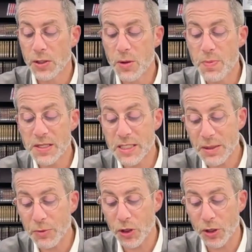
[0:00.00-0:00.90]
to be
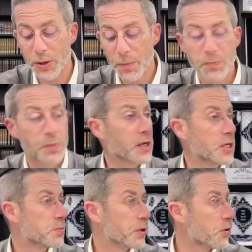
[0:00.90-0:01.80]
similar,
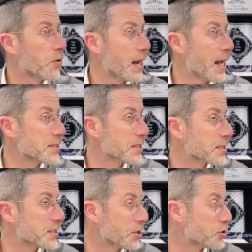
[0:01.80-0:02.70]
because bechor has an
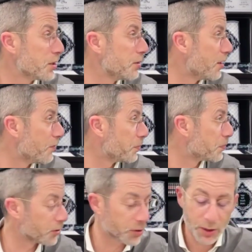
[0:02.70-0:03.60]
extension of the
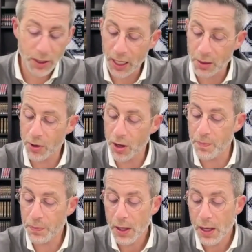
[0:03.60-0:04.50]
plural,
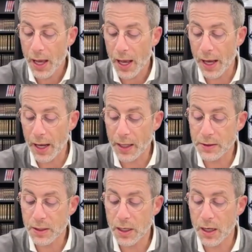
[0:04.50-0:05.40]
chelbam
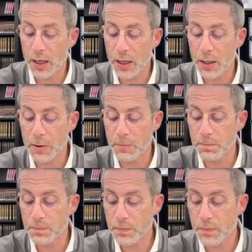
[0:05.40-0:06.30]
and
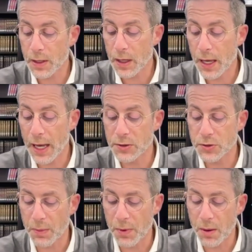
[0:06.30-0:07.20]

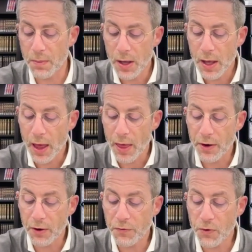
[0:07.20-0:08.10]
damam, and
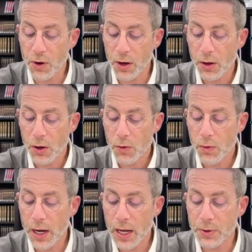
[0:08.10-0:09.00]
therefore
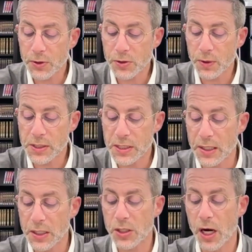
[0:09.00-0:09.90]
we're able to
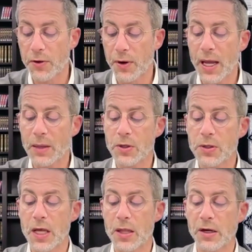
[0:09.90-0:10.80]
extend it to other
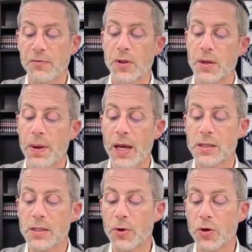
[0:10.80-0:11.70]
animals, and therefore the
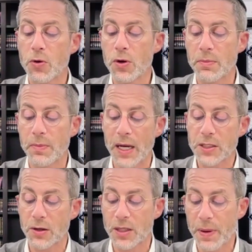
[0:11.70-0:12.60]
bechor, the
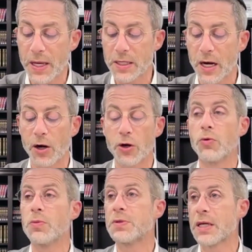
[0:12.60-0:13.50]
meiser, and the pesach are
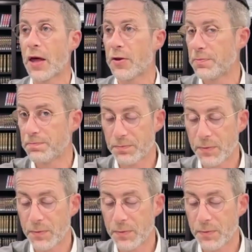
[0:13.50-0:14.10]
grouped together.